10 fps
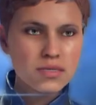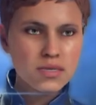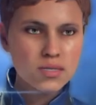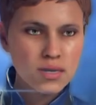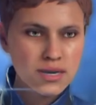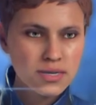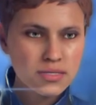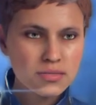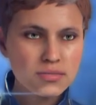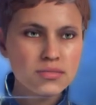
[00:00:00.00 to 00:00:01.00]
looks fine. It's
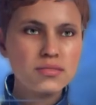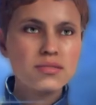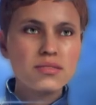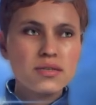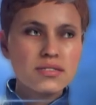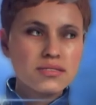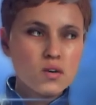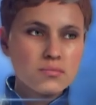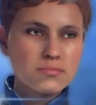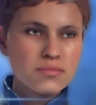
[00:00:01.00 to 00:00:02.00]
just the expressions aren't
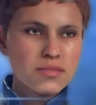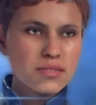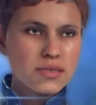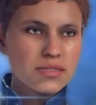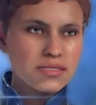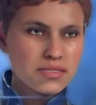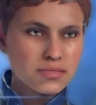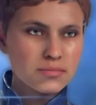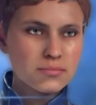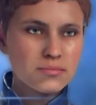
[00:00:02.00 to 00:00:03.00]
that great.
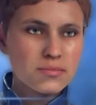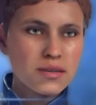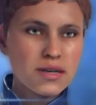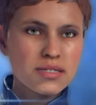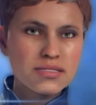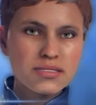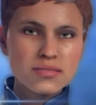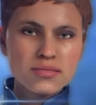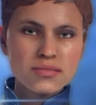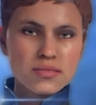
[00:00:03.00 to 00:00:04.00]
But whatever. Who
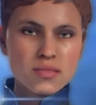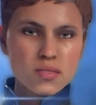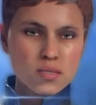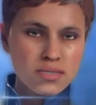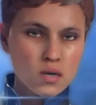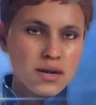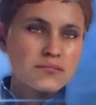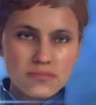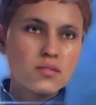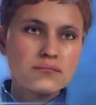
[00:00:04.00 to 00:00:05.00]
gives a shit?
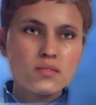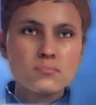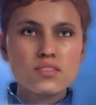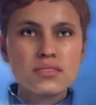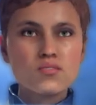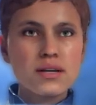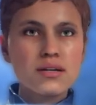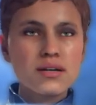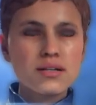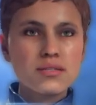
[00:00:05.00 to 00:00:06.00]
Making
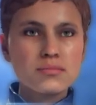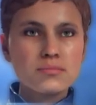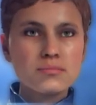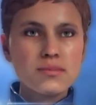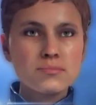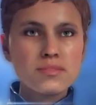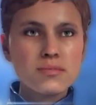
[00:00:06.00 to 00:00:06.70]
video games is hard.